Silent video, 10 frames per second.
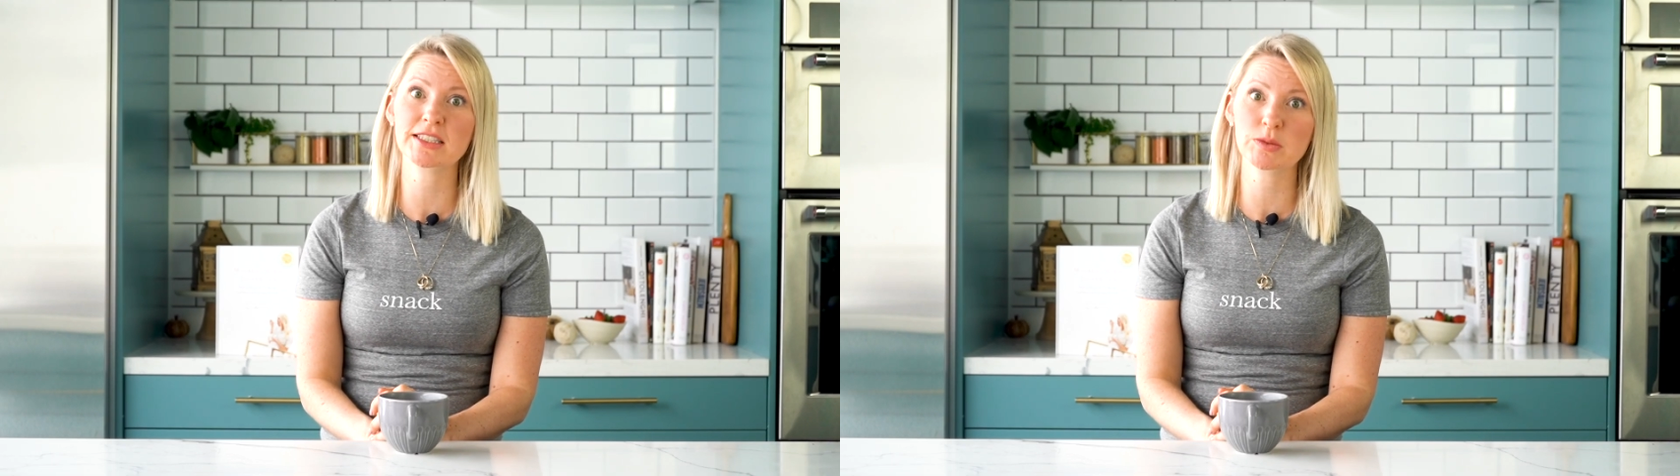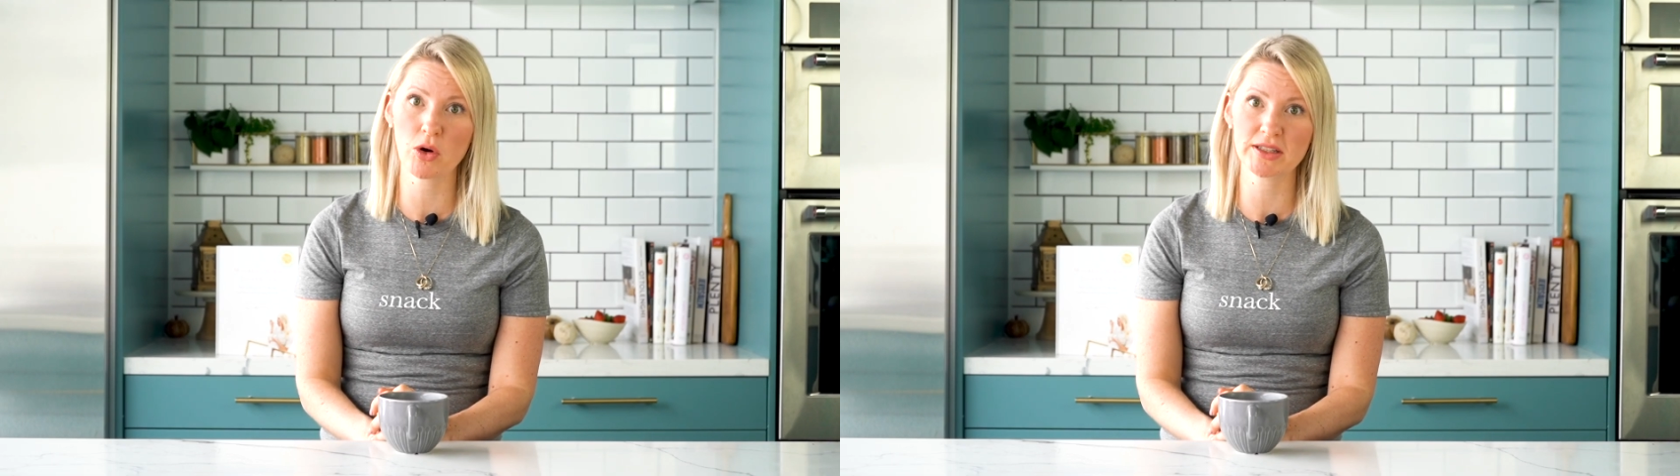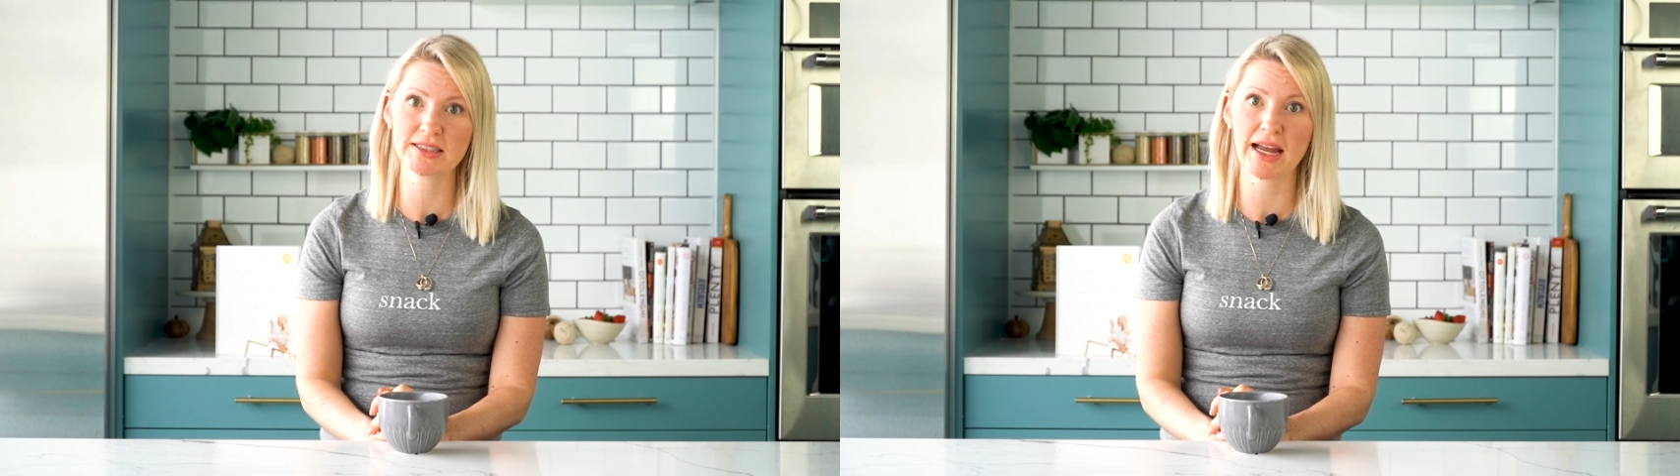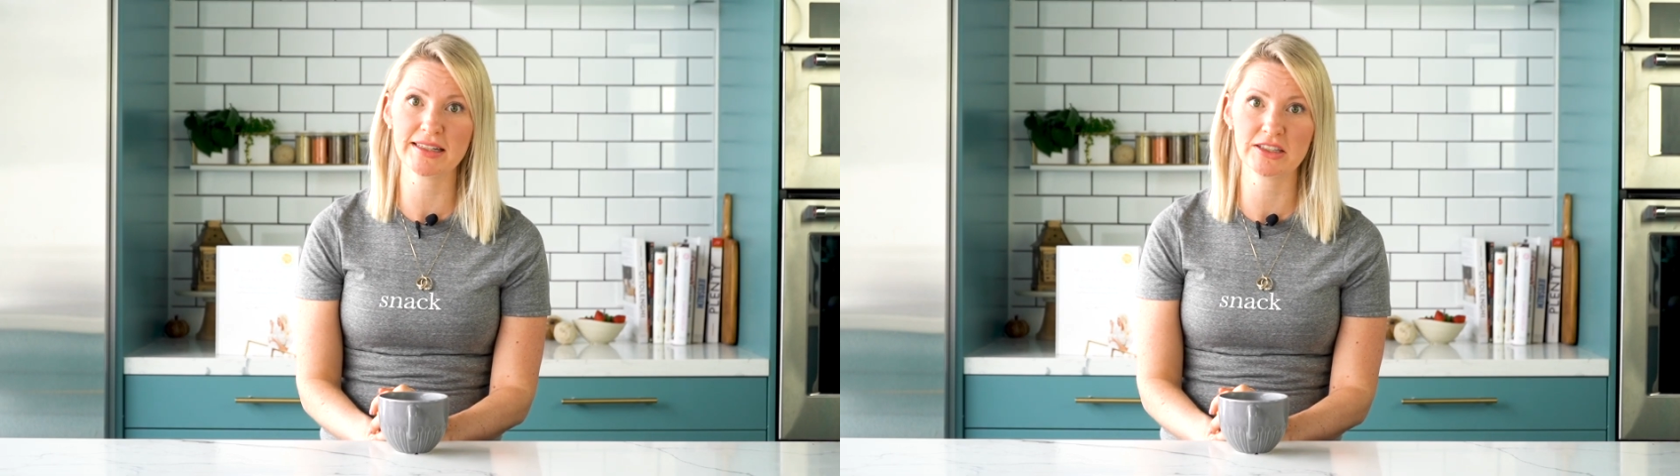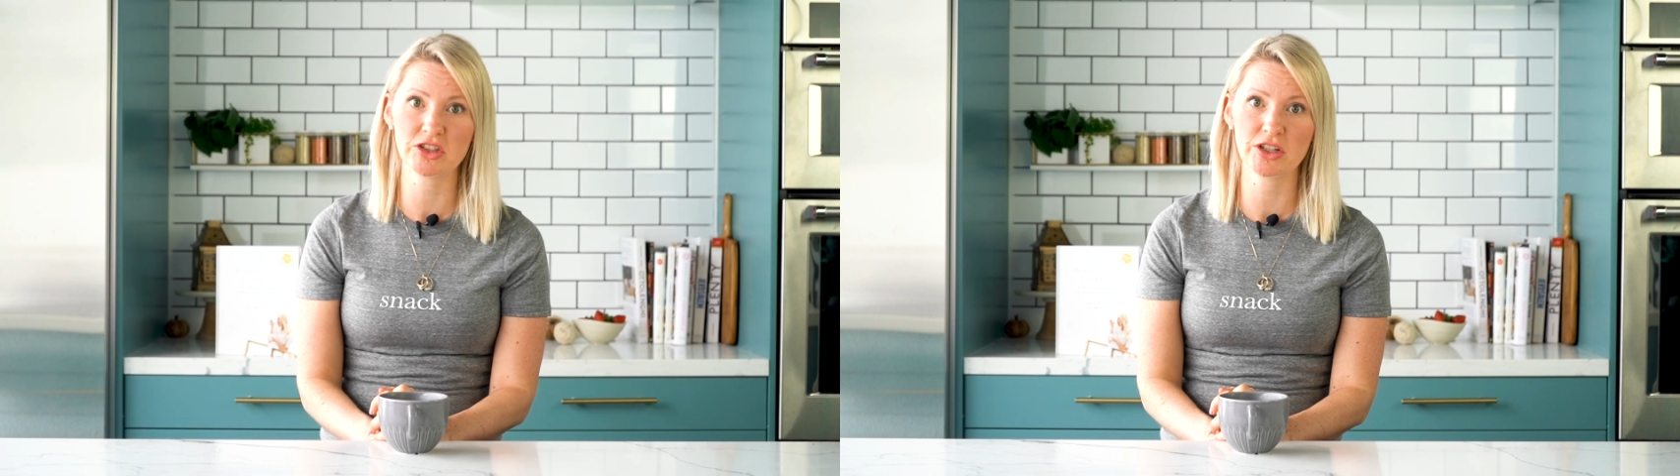sports
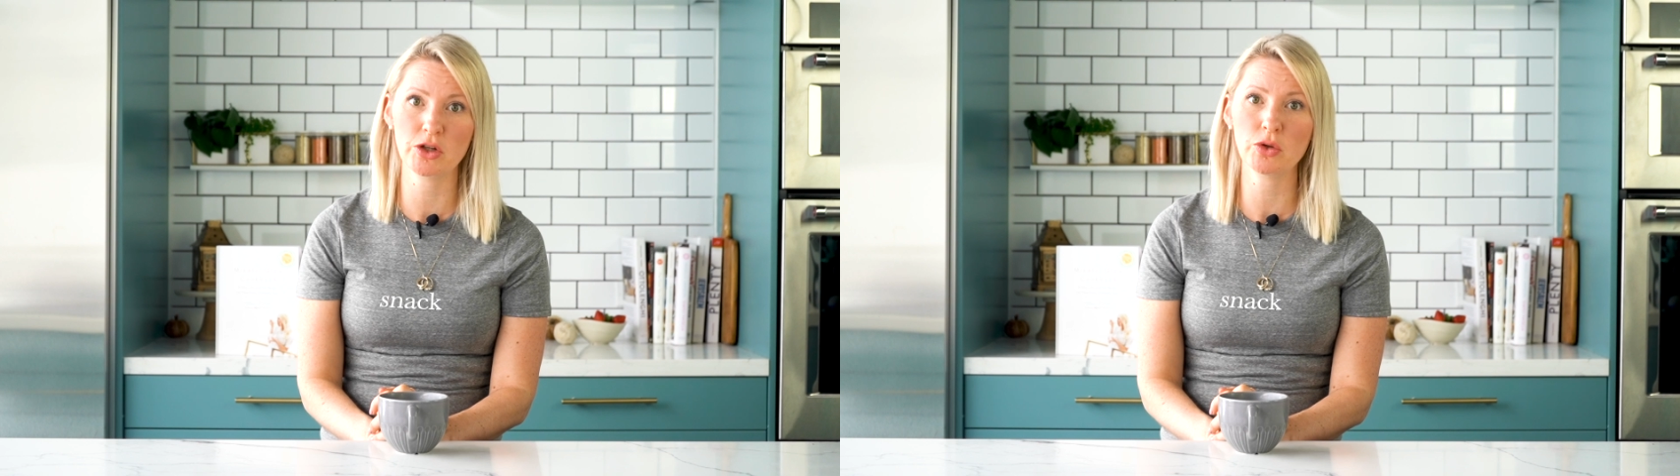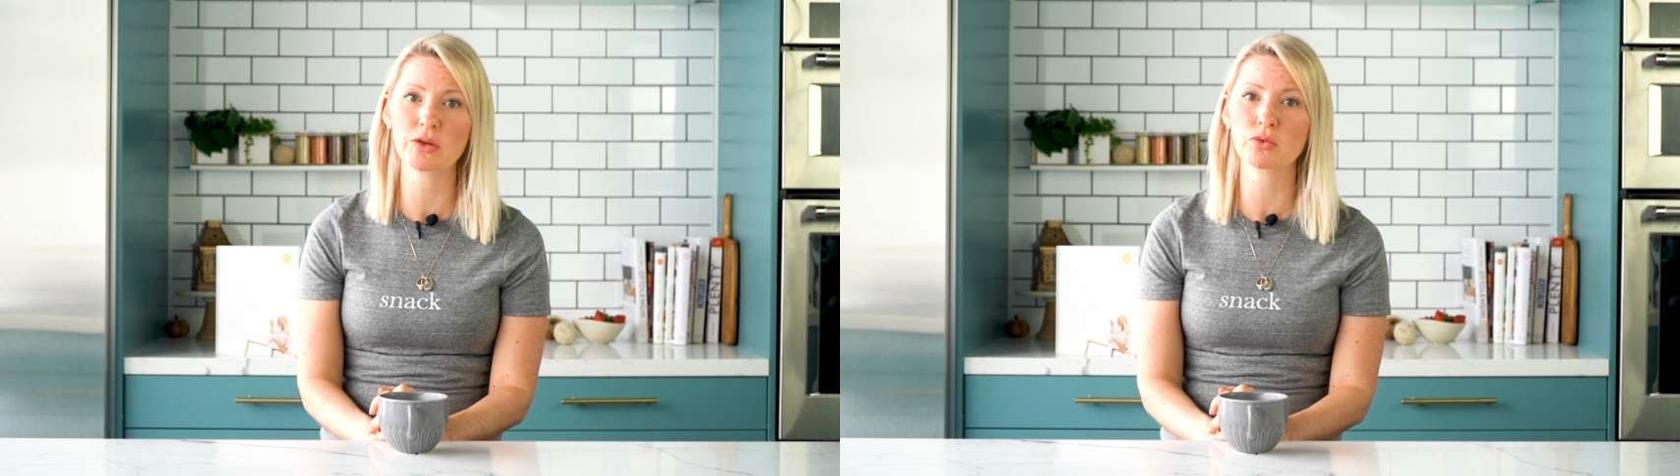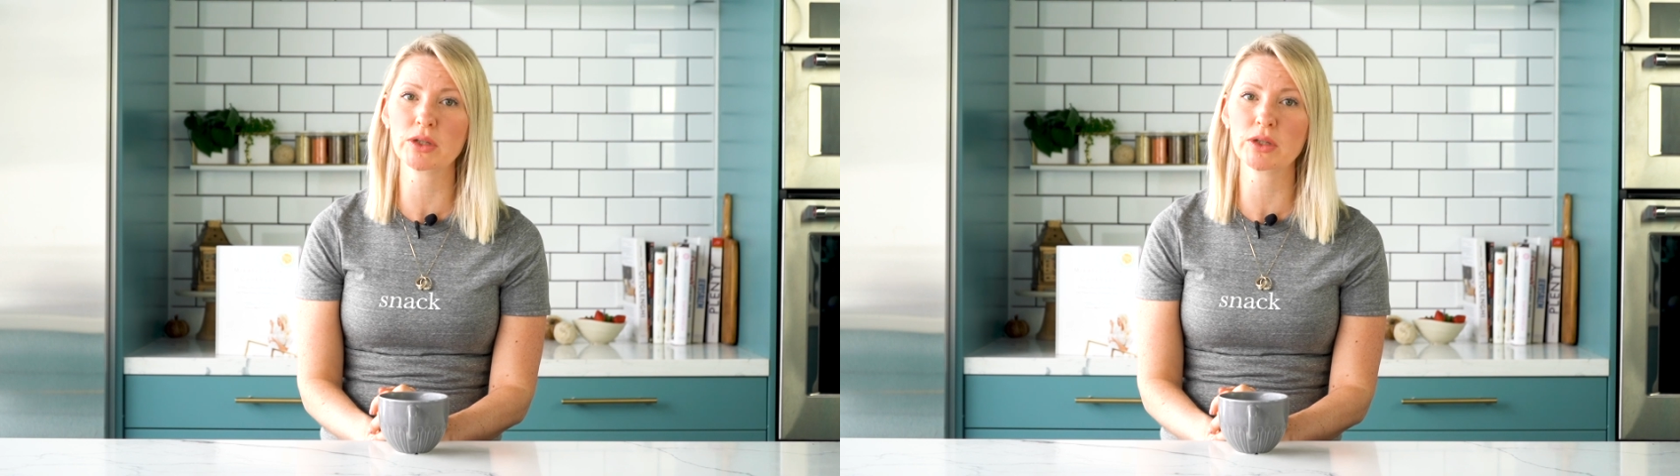dietitian who can